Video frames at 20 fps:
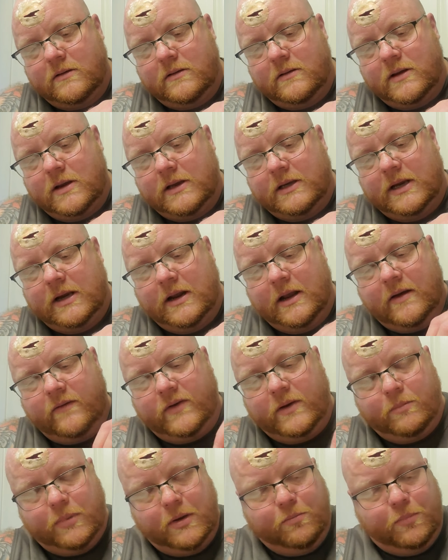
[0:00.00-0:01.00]
Doesn't
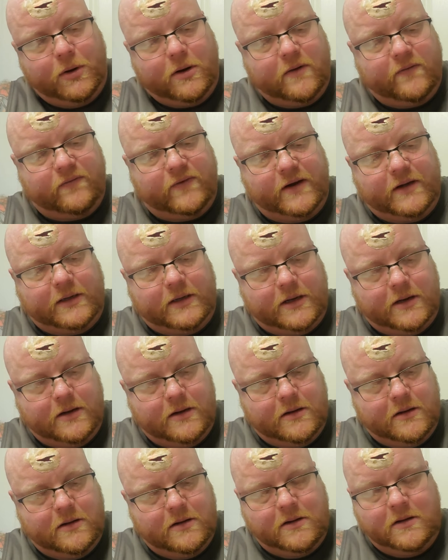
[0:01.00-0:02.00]
have to be perfect.
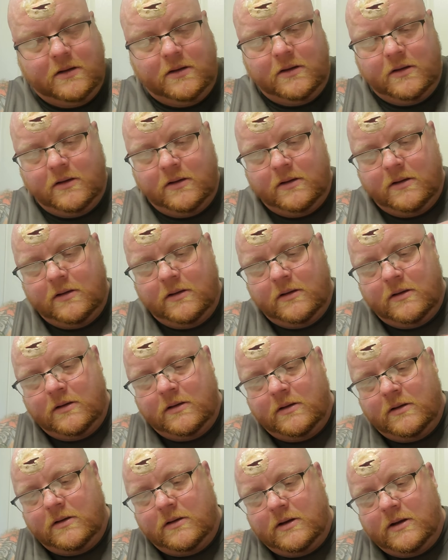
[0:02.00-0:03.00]

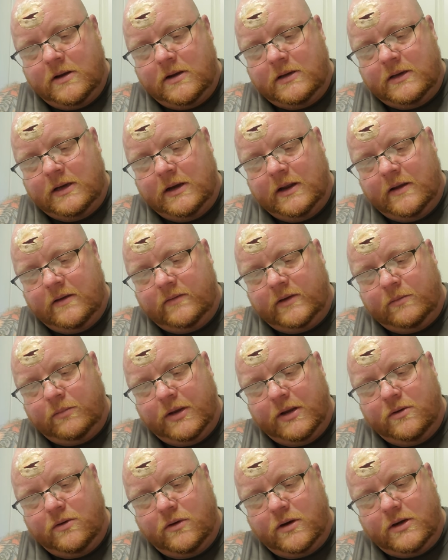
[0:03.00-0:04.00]
Doesn't have to
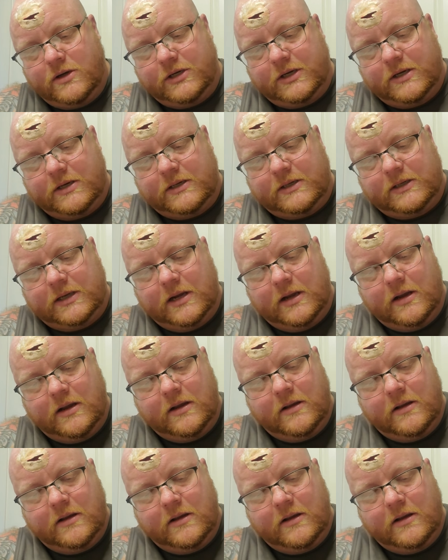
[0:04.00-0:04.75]
be gorgeous.